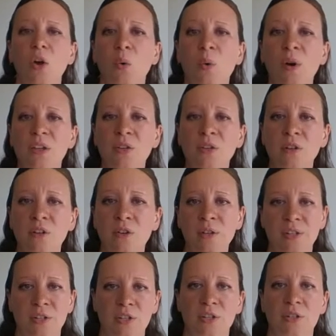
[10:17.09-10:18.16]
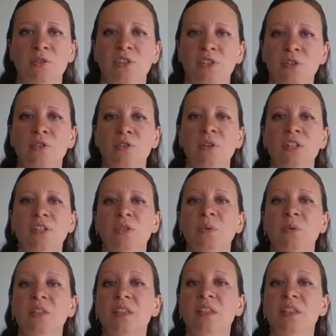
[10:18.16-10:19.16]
What you're going to do is you're going to